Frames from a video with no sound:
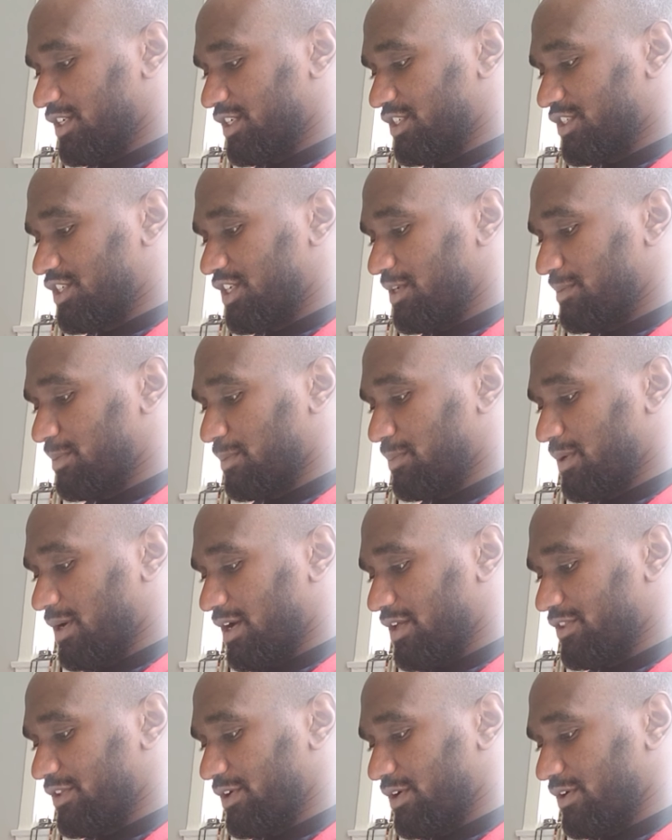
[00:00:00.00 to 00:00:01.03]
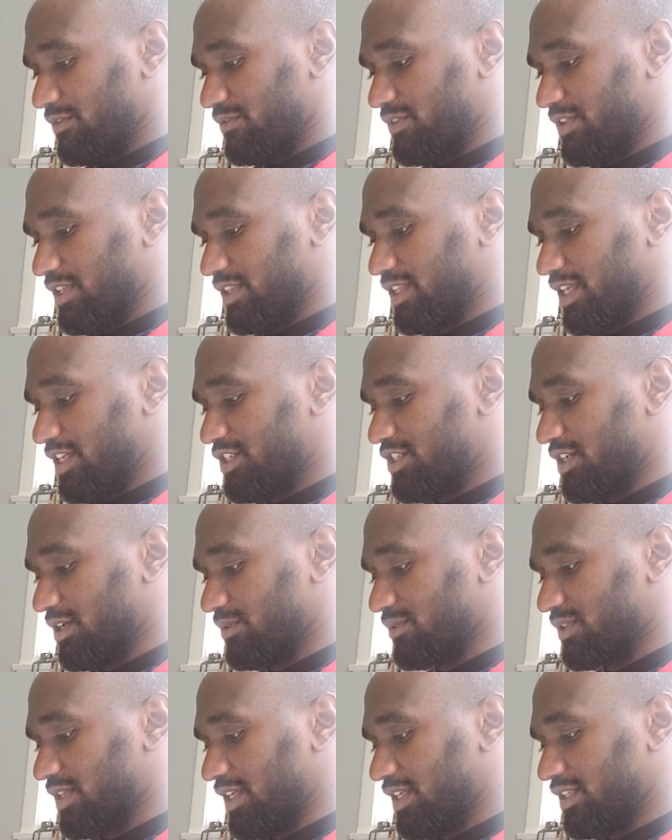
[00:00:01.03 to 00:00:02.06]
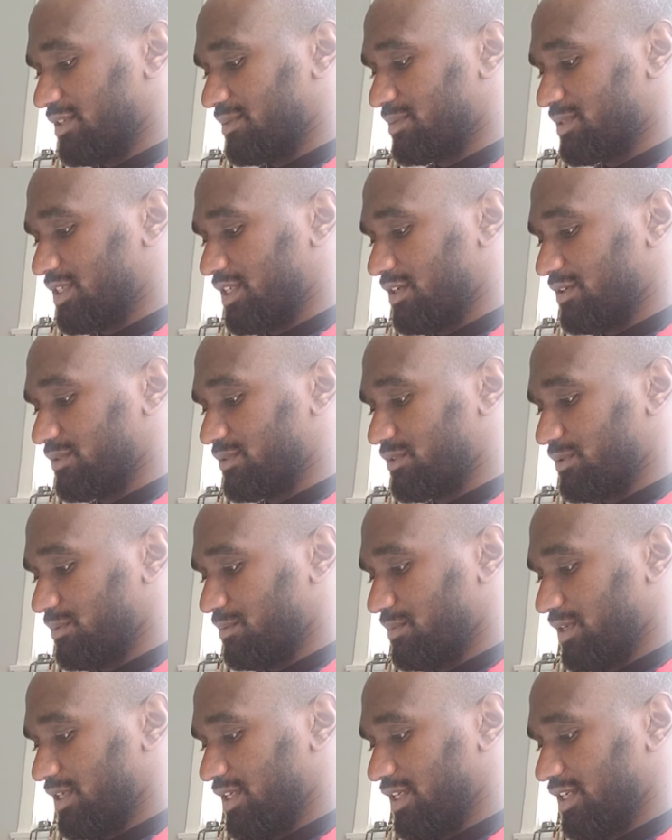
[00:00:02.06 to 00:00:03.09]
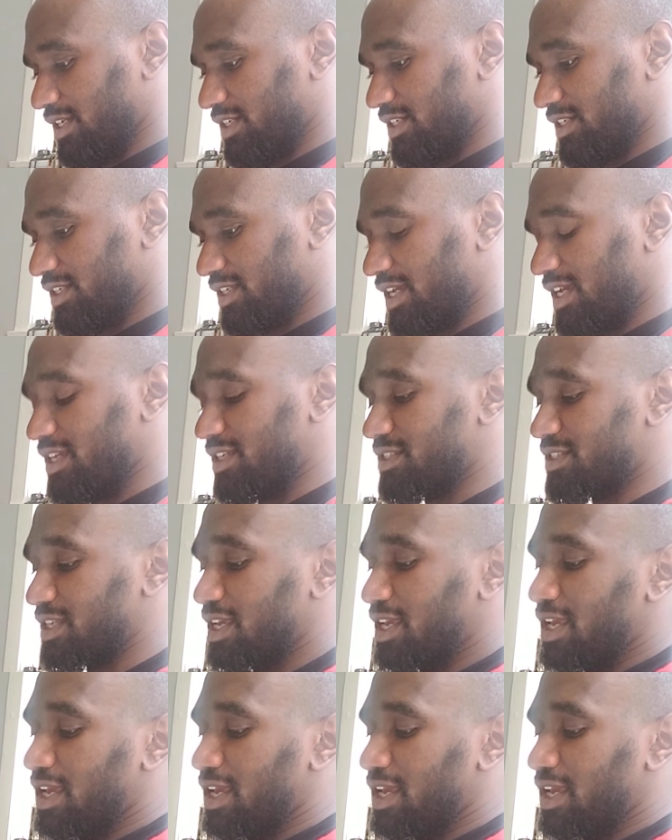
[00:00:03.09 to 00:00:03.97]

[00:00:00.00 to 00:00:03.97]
cheap upon the earth, that they shall think themselves to be in good case.